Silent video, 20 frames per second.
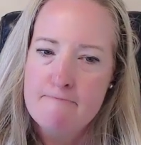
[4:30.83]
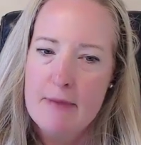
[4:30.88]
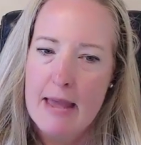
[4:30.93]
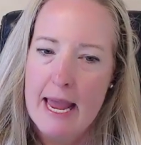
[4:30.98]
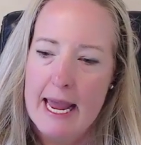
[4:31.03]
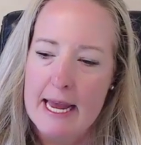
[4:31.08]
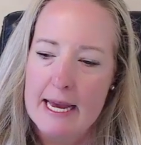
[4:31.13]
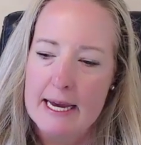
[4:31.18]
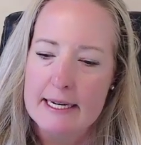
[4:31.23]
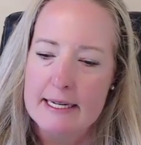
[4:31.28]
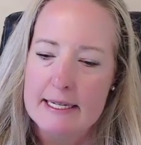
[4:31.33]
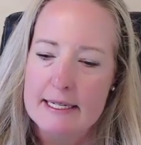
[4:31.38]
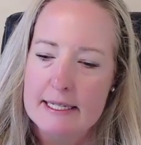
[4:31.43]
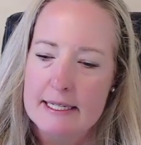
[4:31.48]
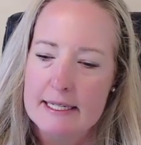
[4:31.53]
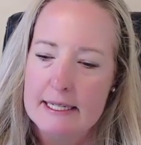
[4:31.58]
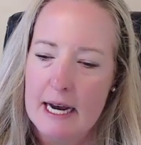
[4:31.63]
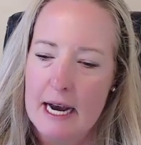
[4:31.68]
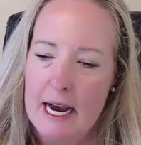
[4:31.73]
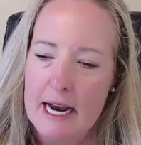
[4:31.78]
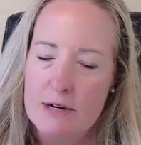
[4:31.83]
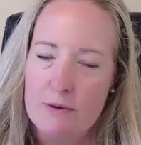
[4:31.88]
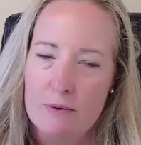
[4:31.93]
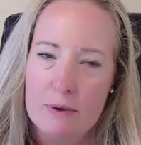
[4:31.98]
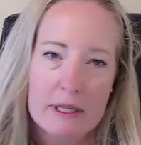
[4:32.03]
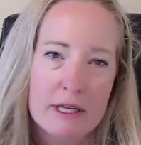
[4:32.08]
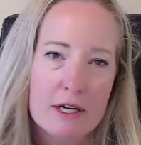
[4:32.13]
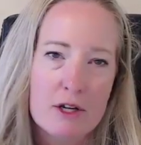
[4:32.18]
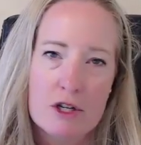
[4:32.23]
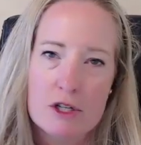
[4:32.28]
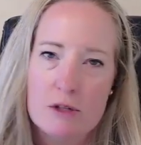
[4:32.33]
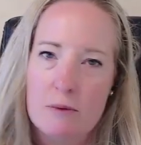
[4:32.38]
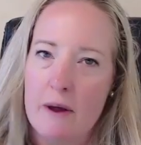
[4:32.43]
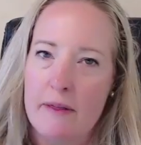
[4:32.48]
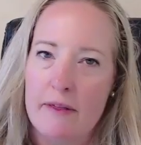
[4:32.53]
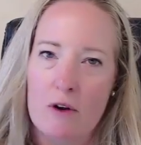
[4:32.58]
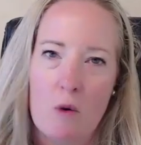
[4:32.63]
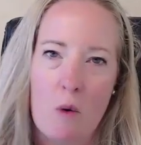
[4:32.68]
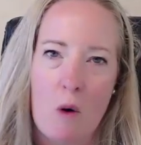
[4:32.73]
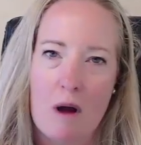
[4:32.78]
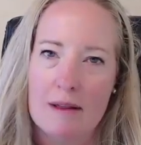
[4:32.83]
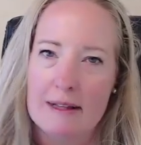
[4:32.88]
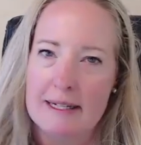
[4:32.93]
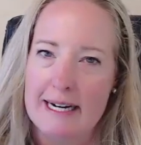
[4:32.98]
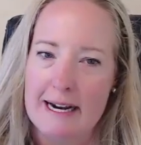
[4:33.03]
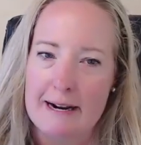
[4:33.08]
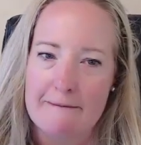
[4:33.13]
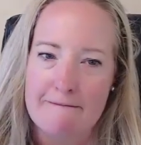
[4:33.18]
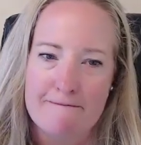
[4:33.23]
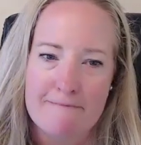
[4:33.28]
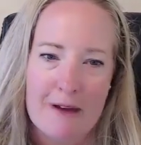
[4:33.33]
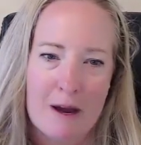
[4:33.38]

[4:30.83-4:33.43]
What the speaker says: And I really just want the quality.